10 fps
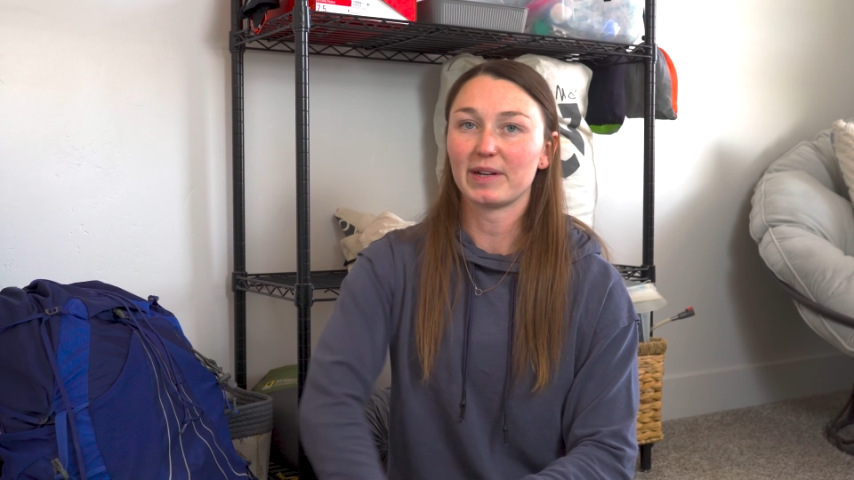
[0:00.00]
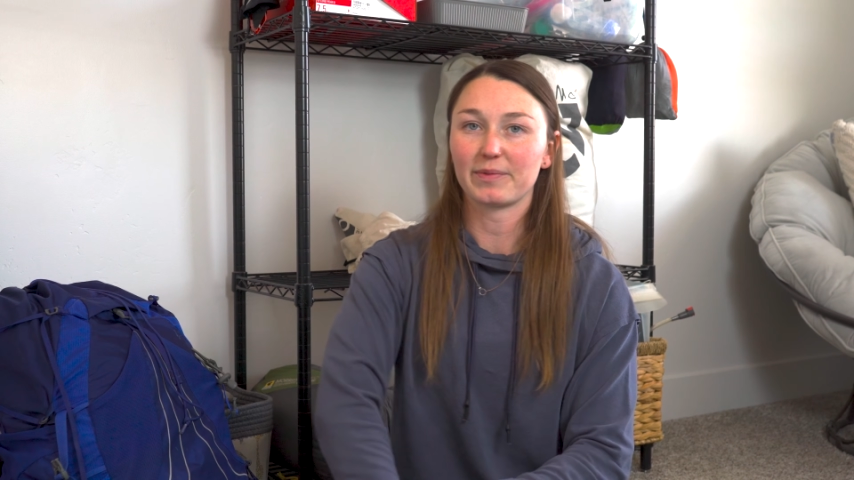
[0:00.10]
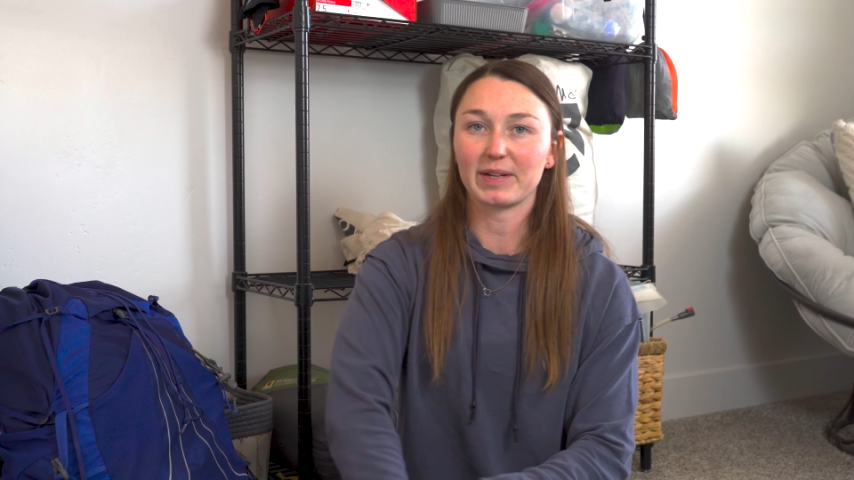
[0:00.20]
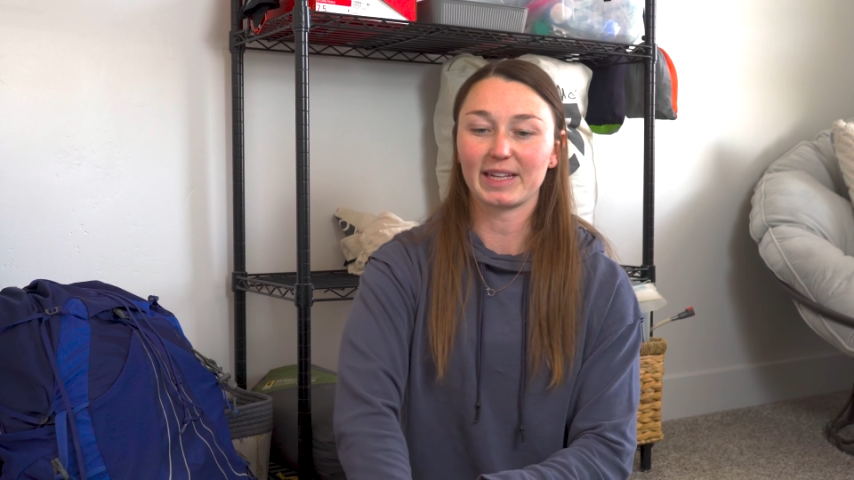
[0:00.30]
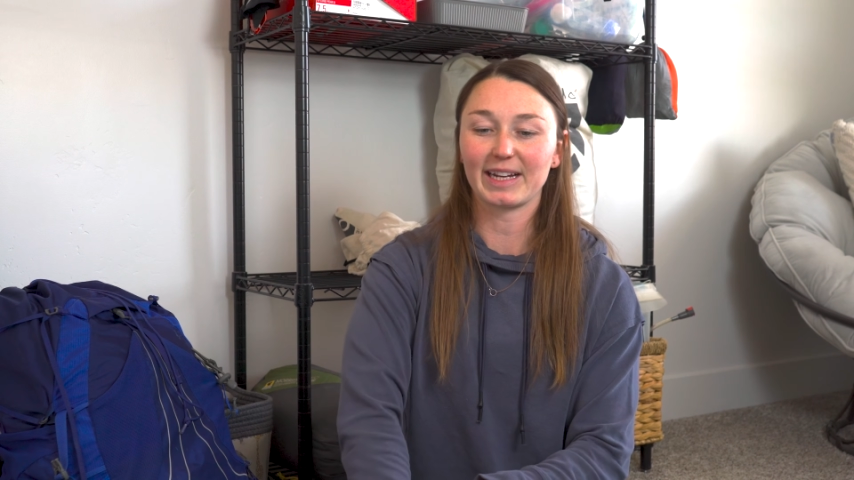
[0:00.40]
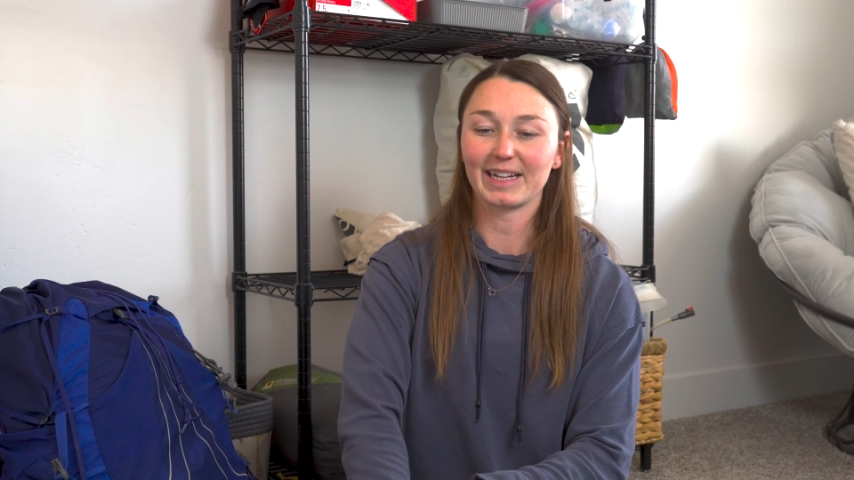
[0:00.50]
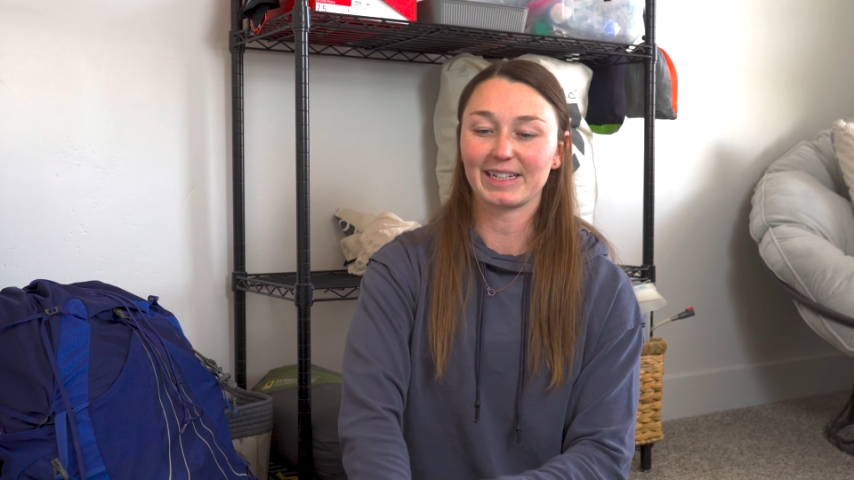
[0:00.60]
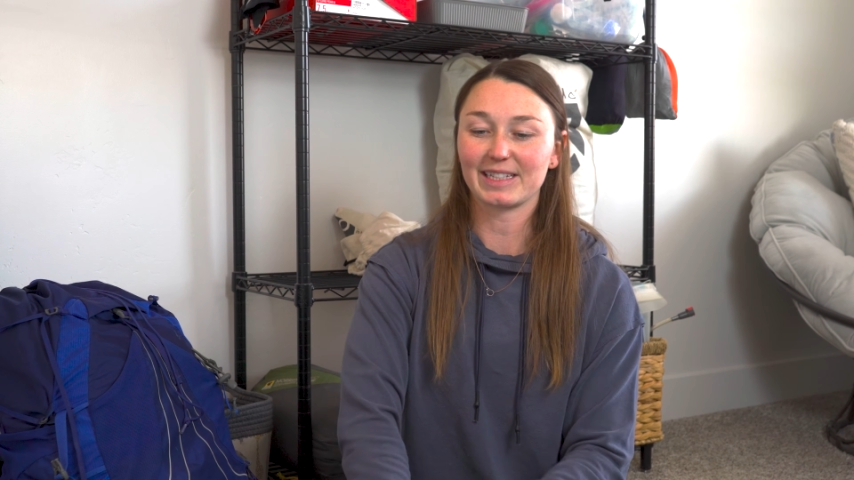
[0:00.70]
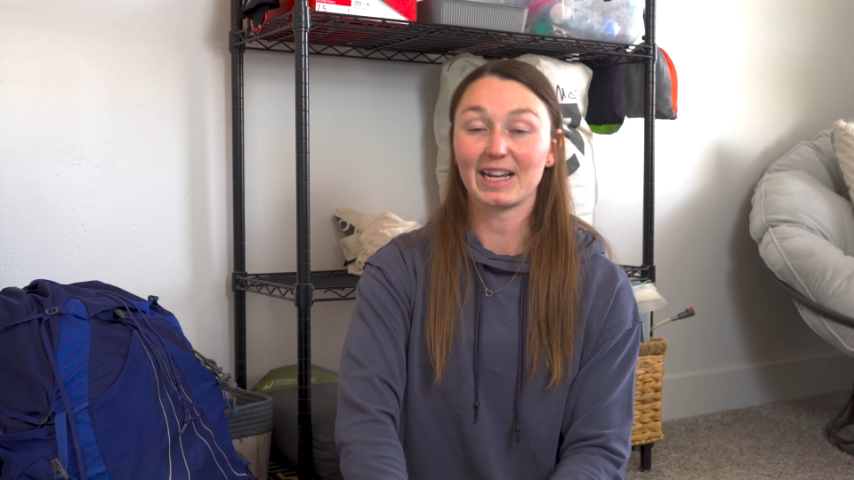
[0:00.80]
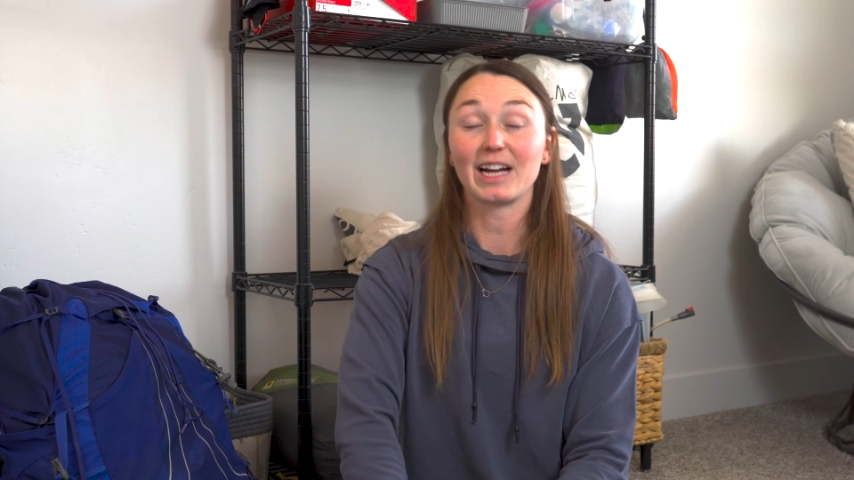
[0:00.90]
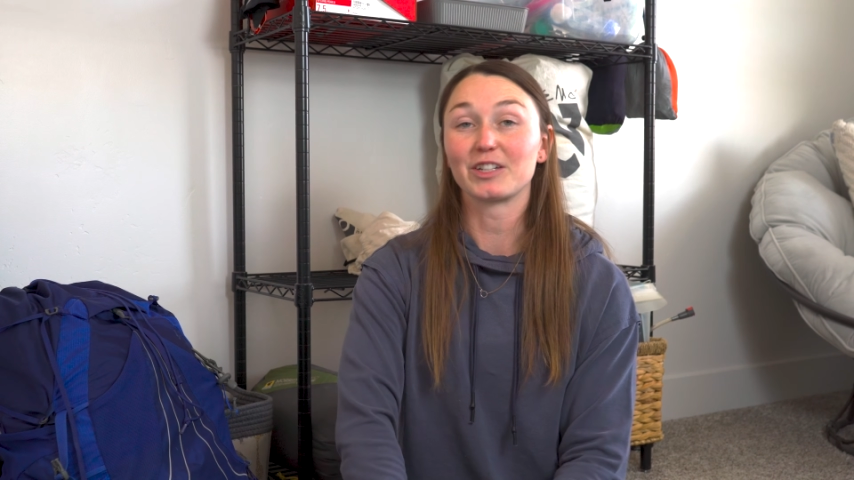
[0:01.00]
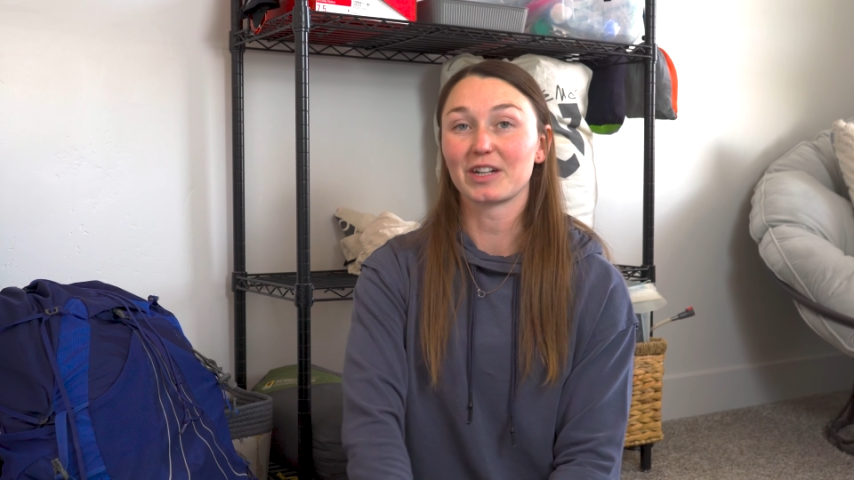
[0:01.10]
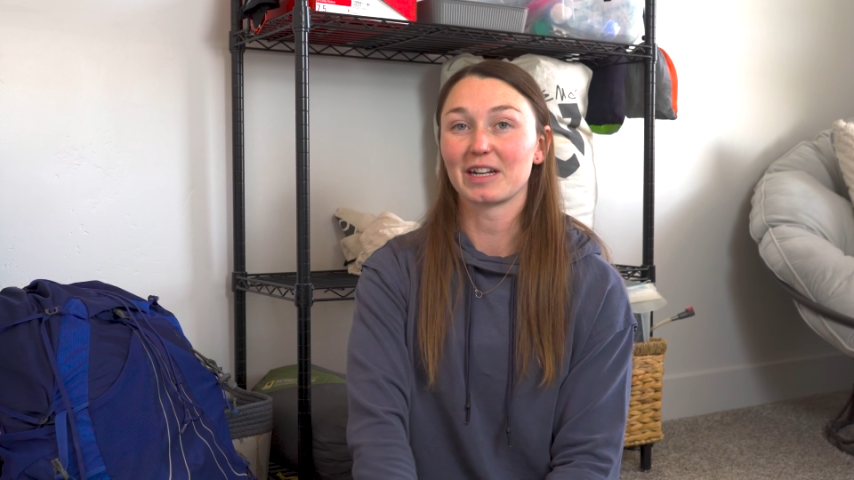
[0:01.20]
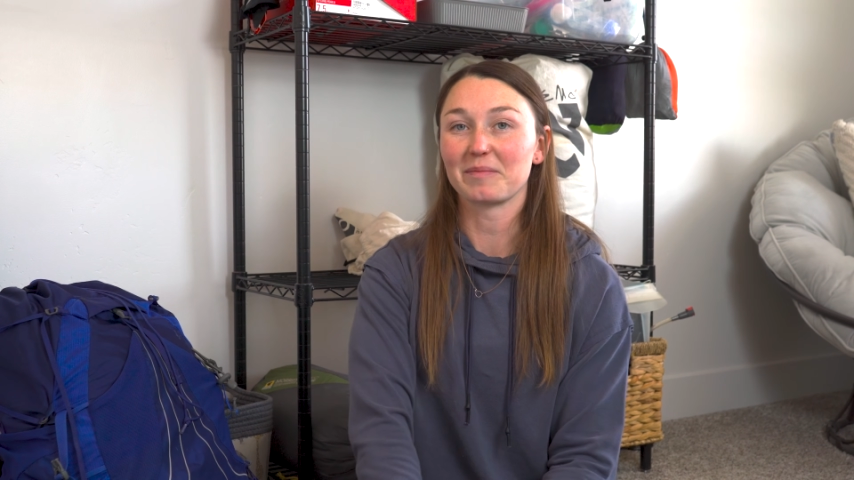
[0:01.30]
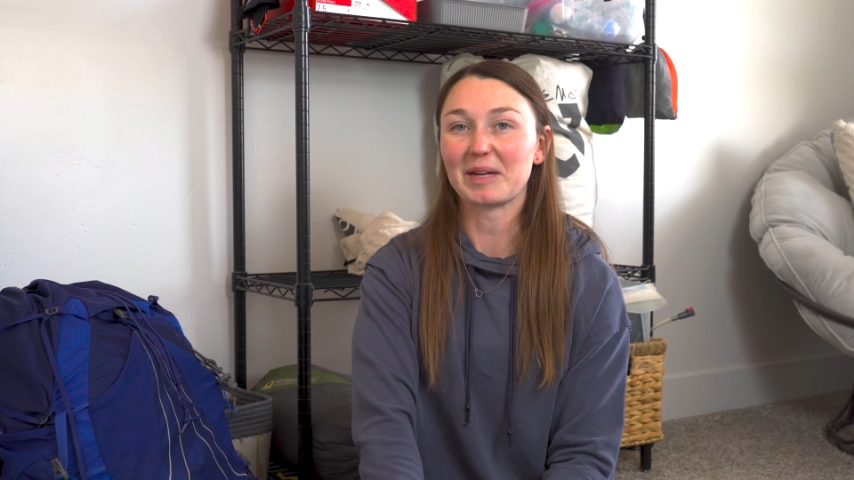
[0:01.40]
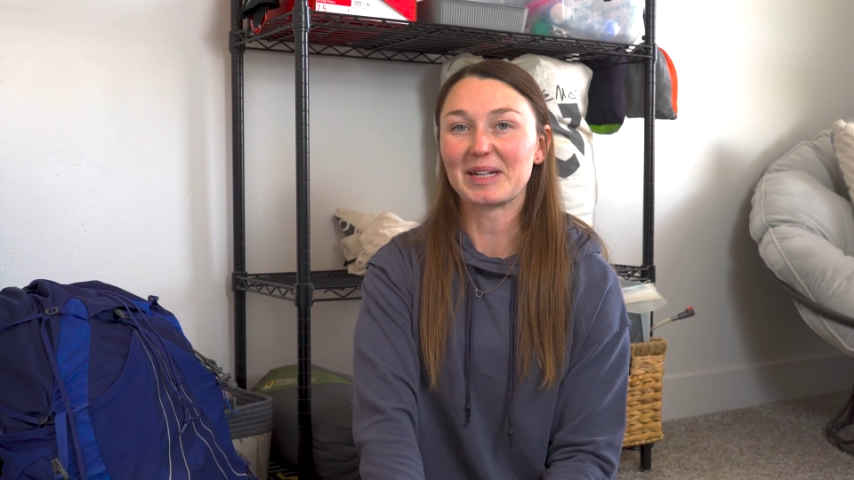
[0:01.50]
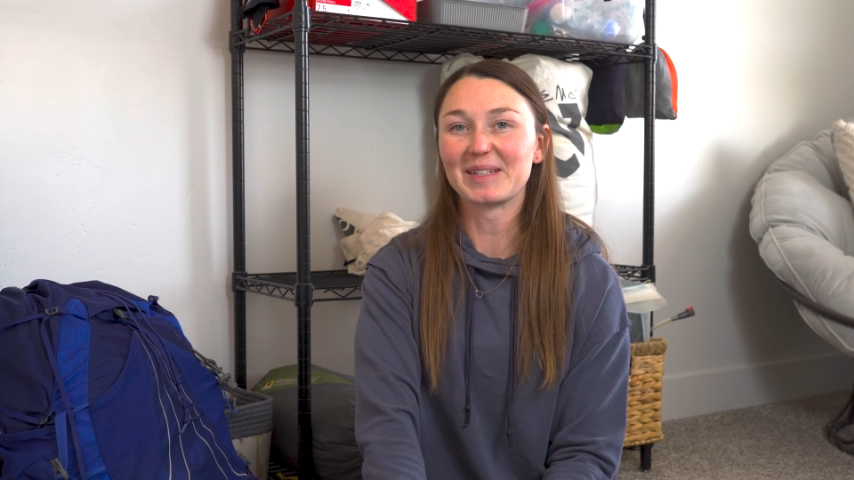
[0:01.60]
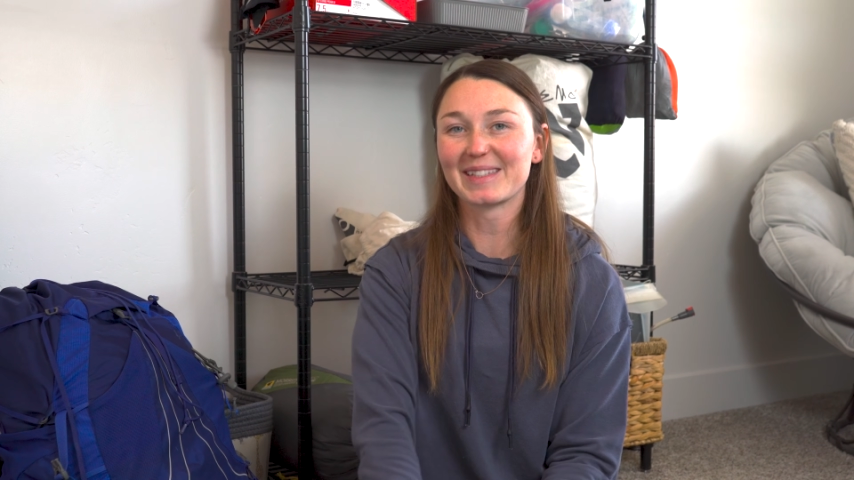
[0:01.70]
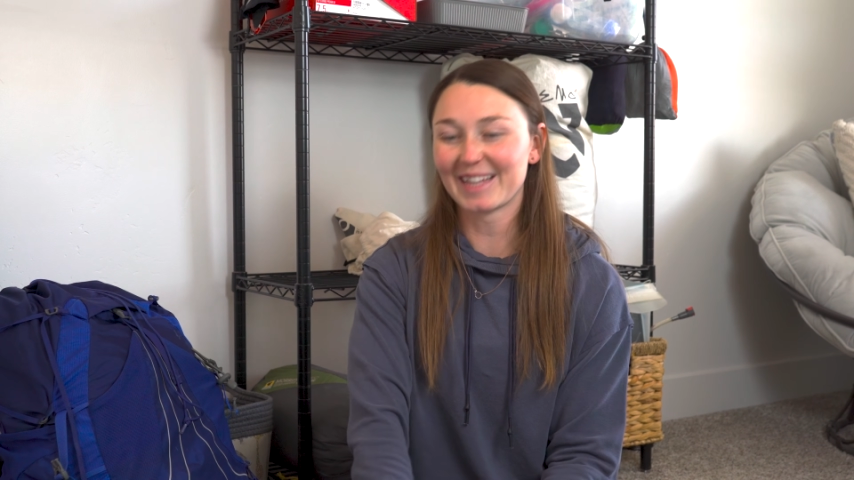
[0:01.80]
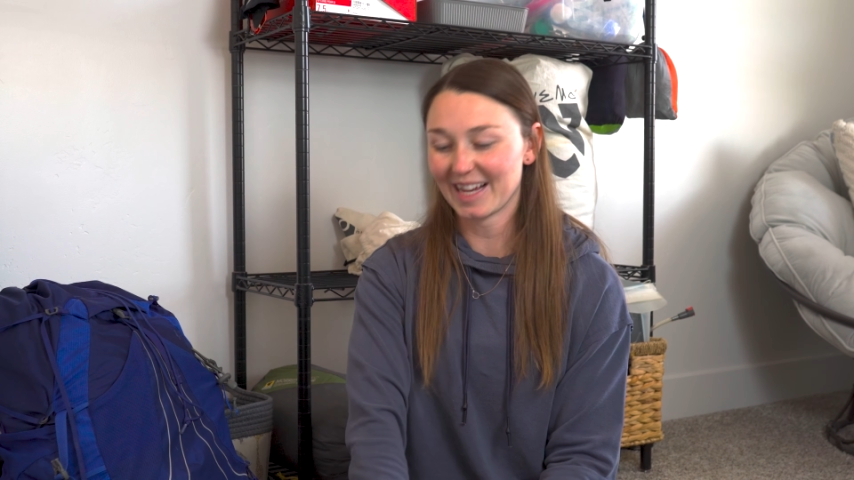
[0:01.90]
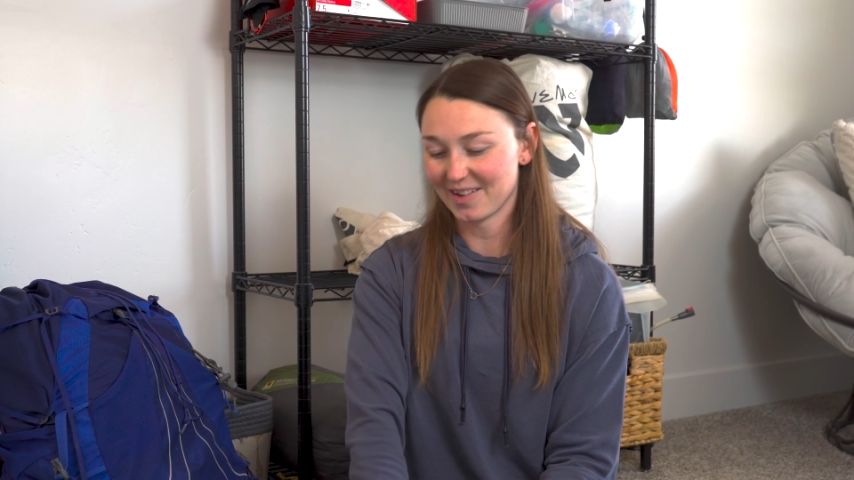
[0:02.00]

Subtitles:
with eating dehydrated meals